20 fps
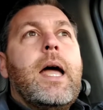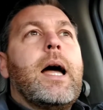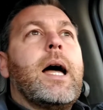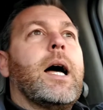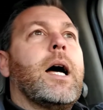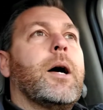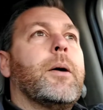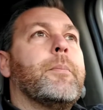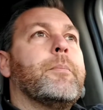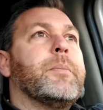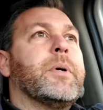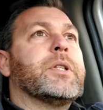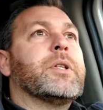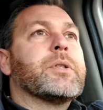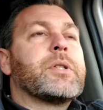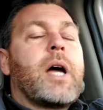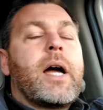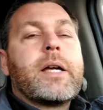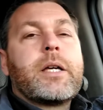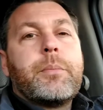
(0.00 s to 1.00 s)
Um, but
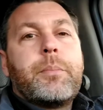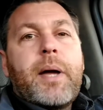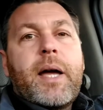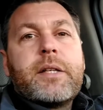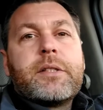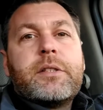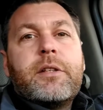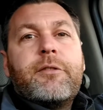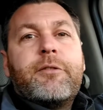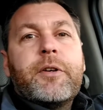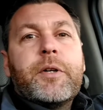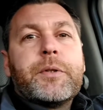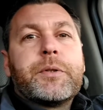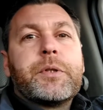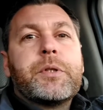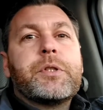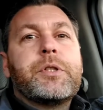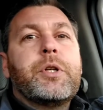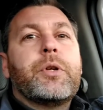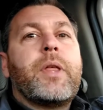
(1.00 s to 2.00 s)
those high capacity
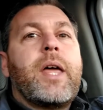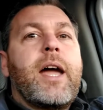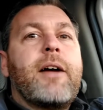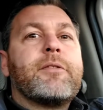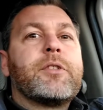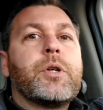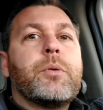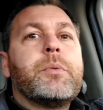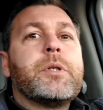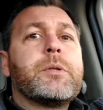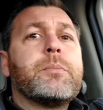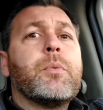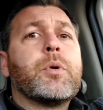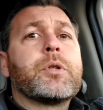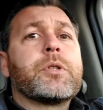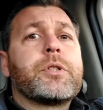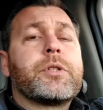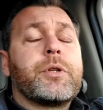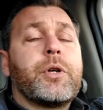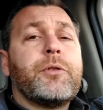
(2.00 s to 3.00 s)
filters, you know, they have so much
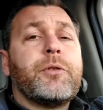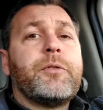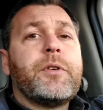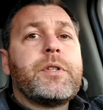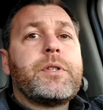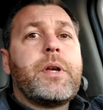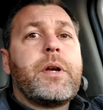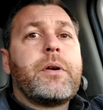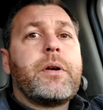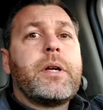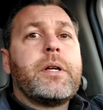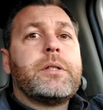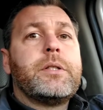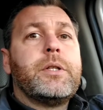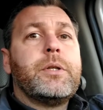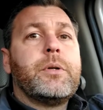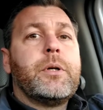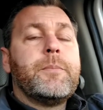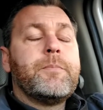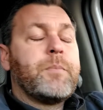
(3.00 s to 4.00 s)
more surface area
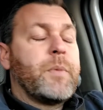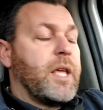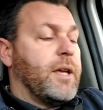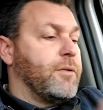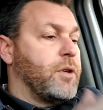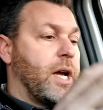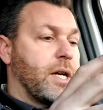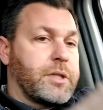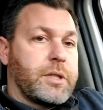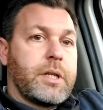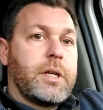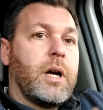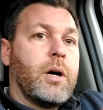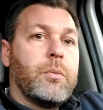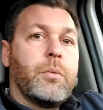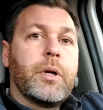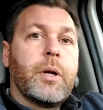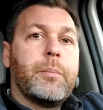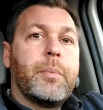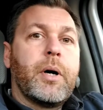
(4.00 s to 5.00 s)
to them. If you actually
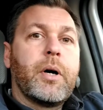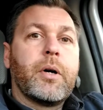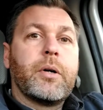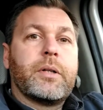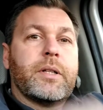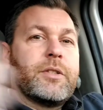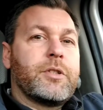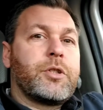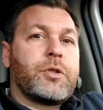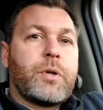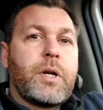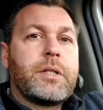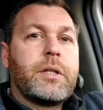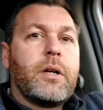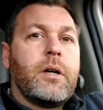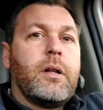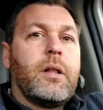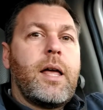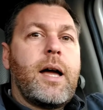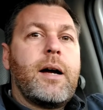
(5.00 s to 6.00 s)
cut one apart and stretch stretch
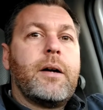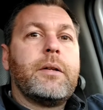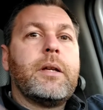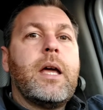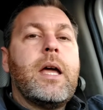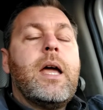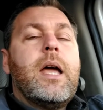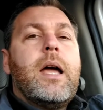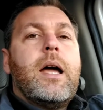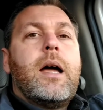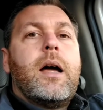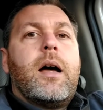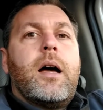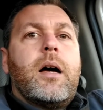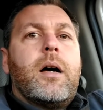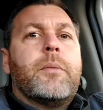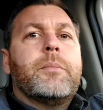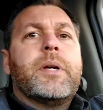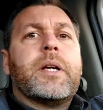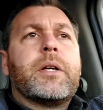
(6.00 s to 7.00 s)
it all out.
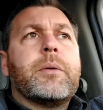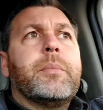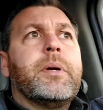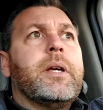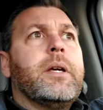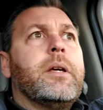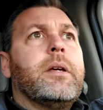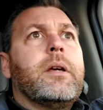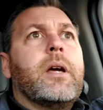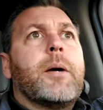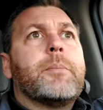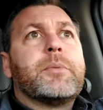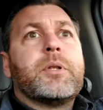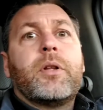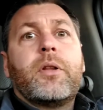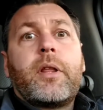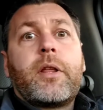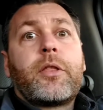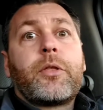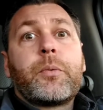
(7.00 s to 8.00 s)
Um, it can be up
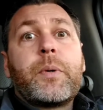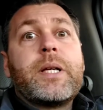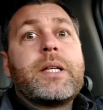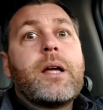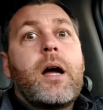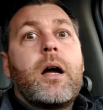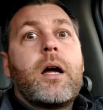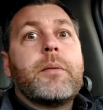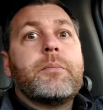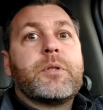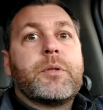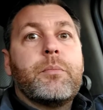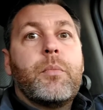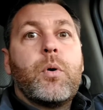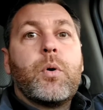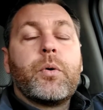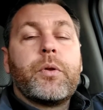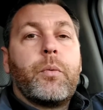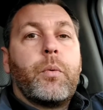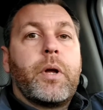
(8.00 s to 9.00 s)
to like three times
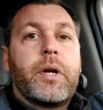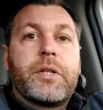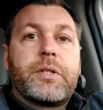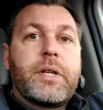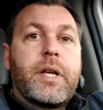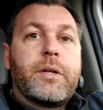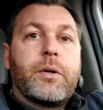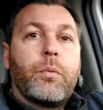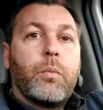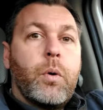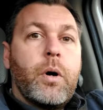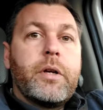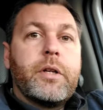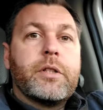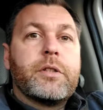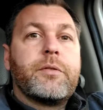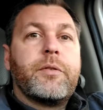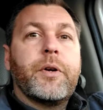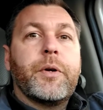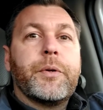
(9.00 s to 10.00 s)
more than what a standard one
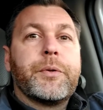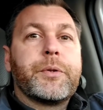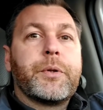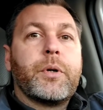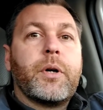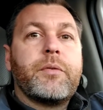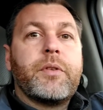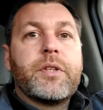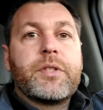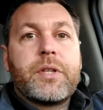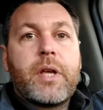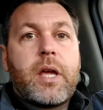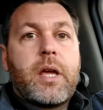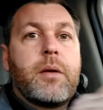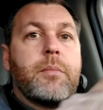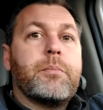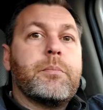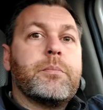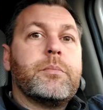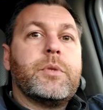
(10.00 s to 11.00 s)
inch filter of the
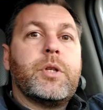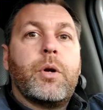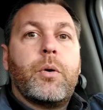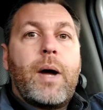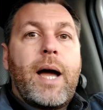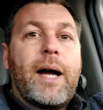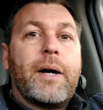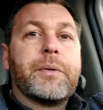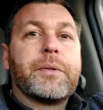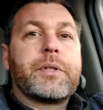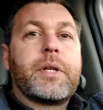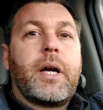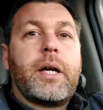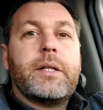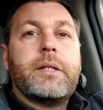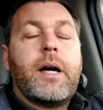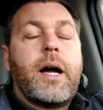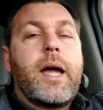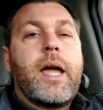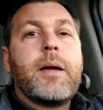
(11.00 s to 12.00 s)
same, you know,
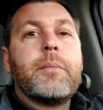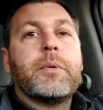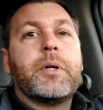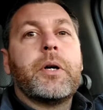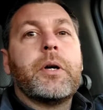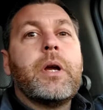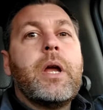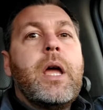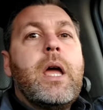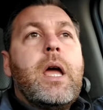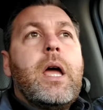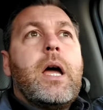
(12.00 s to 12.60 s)
outside diameter.